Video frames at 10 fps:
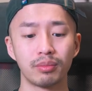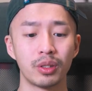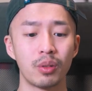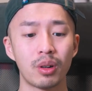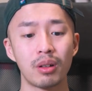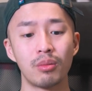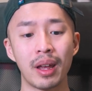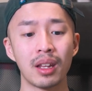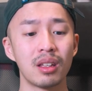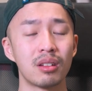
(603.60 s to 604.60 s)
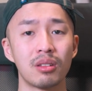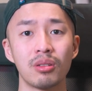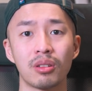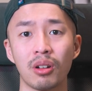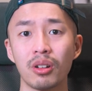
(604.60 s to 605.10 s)
you are ready to
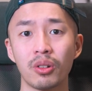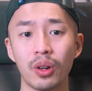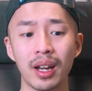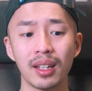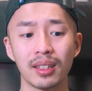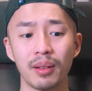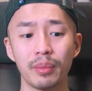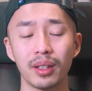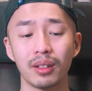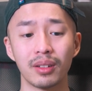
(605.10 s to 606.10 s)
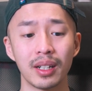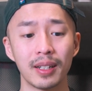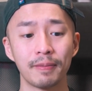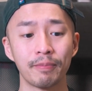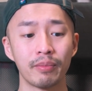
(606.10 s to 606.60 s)
start creating something,
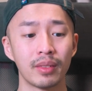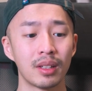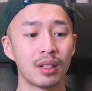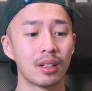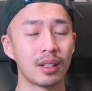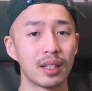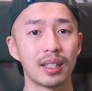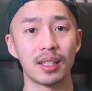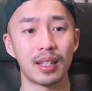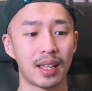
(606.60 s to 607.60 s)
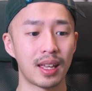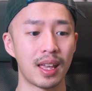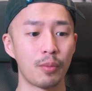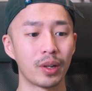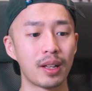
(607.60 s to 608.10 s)
right?
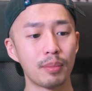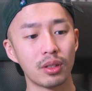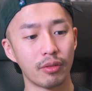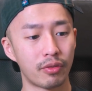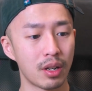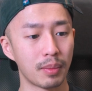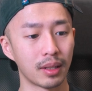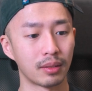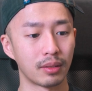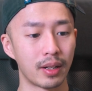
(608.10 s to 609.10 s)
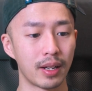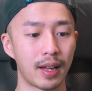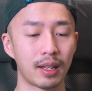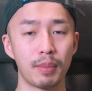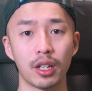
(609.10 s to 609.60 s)
And when it comes to the framing, right, I
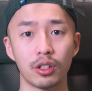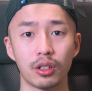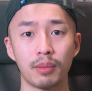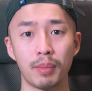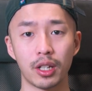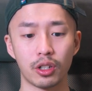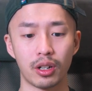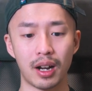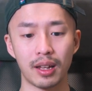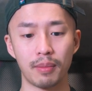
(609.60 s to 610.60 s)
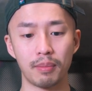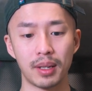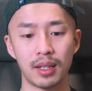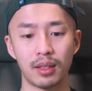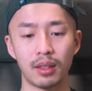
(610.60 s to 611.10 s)
can make sure I am
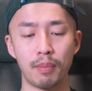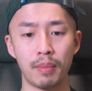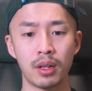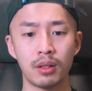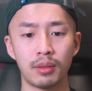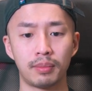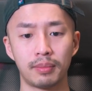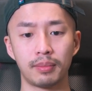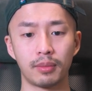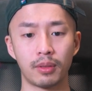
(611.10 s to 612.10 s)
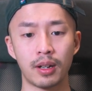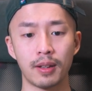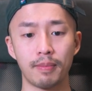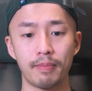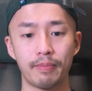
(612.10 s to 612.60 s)
in the middle,
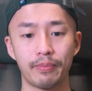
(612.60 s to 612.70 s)
right?